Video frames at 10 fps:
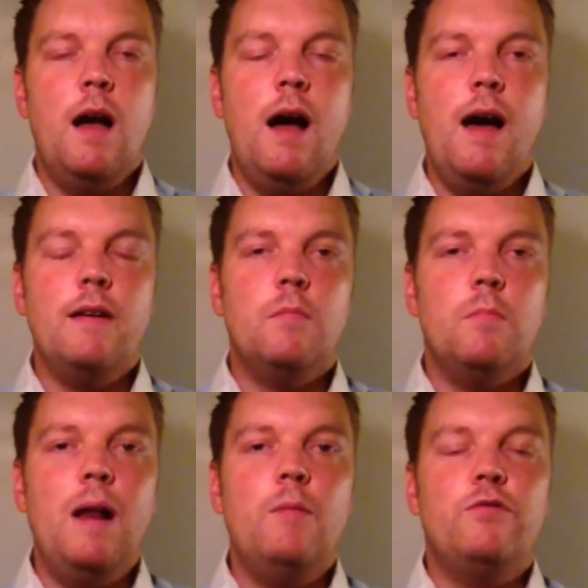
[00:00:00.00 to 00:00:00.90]
Hi,
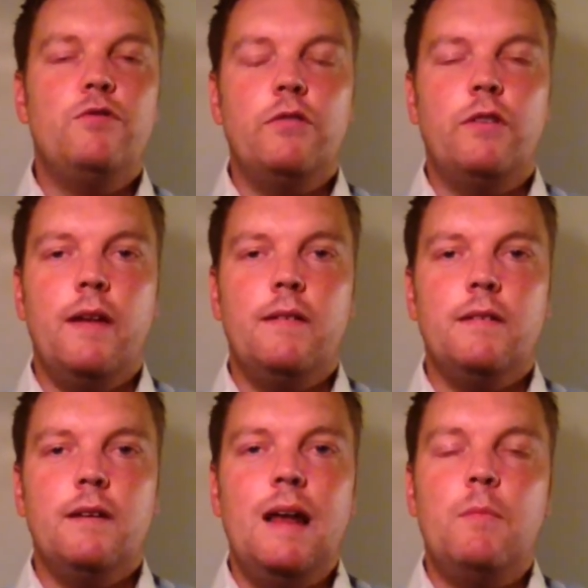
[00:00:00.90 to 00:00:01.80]
my name is Tait
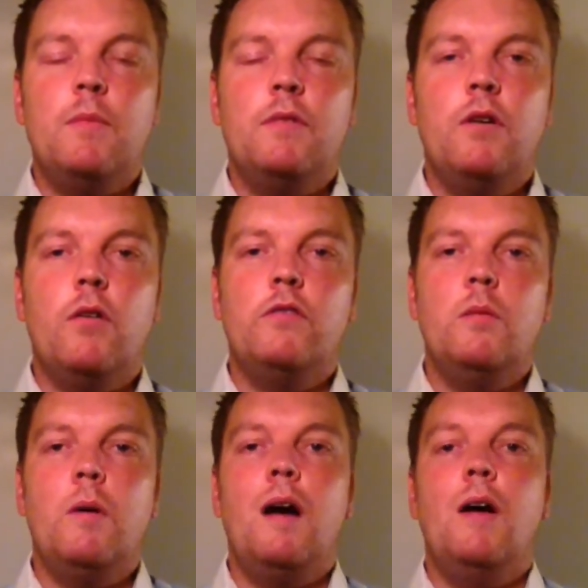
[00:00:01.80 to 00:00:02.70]
and I'm going to be talking to
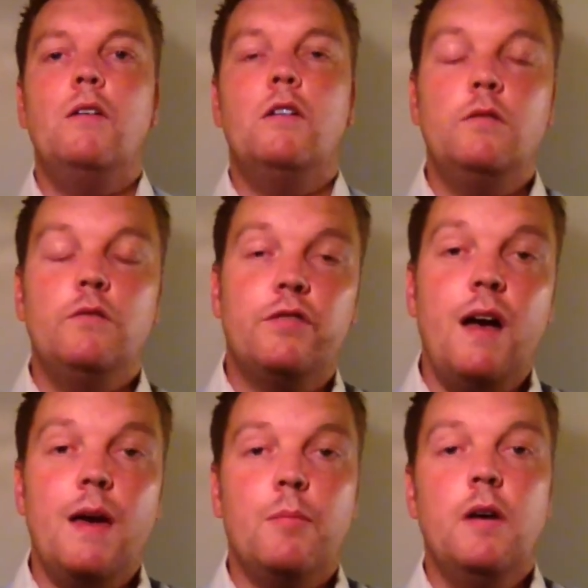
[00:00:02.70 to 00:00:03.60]
you about how you can use
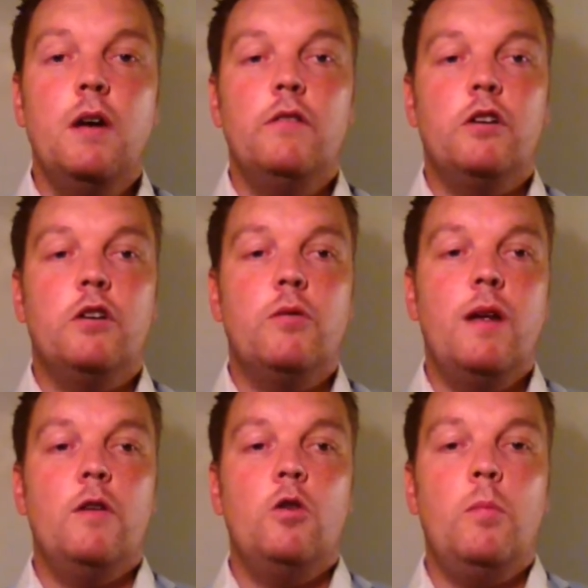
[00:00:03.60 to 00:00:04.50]
Skype to
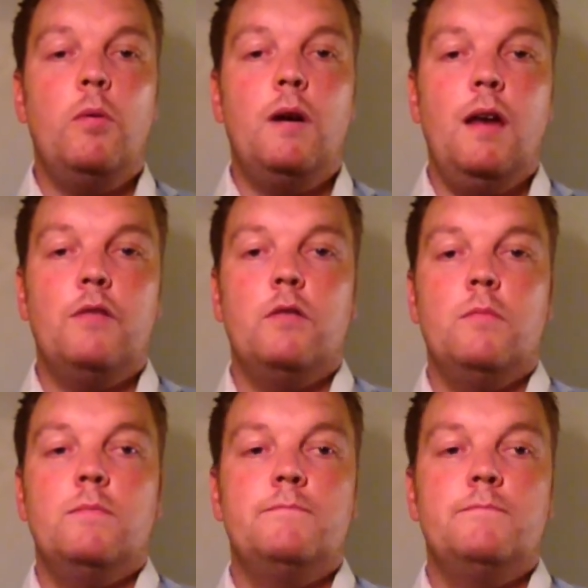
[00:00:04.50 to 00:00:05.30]
create the global classroom.